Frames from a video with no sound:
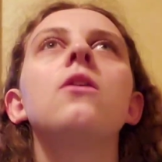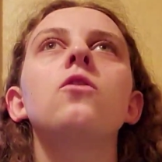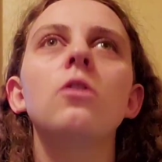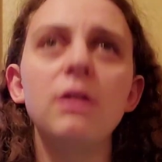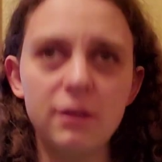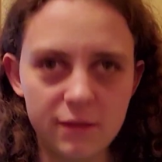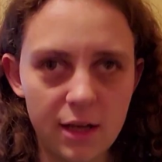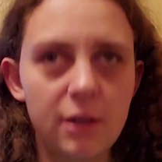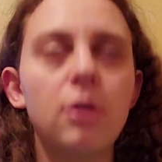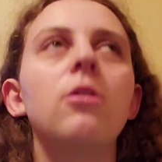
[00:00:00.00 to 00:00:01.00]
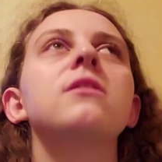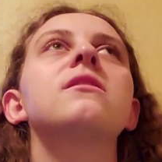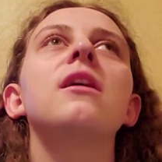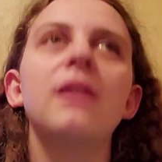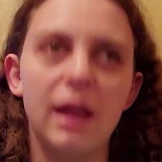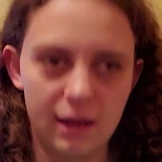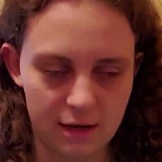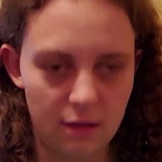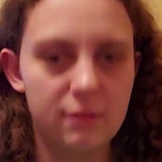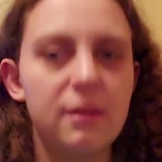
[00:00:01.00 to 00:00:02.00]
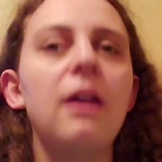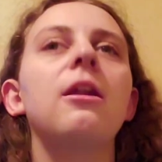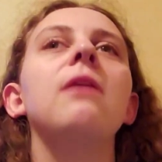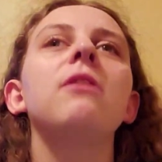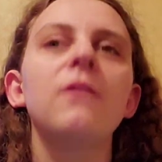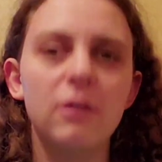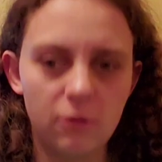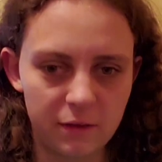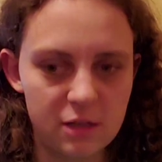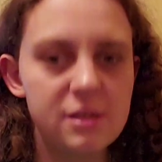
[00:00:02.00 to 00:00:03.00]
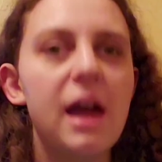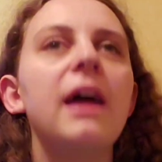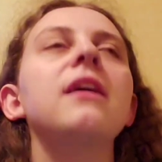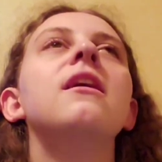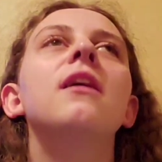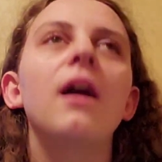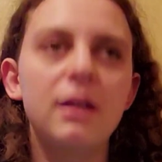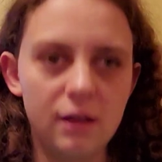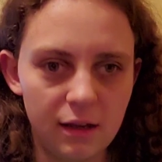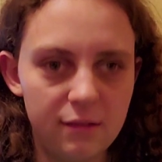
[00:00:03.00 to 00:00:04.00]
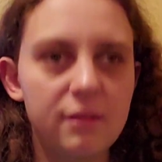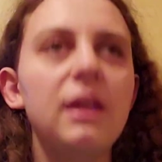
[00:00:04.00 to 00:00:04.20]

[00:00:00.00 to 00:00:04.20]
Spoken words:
so we decided to go on Sunday, and on Saturday we literally just had a nice,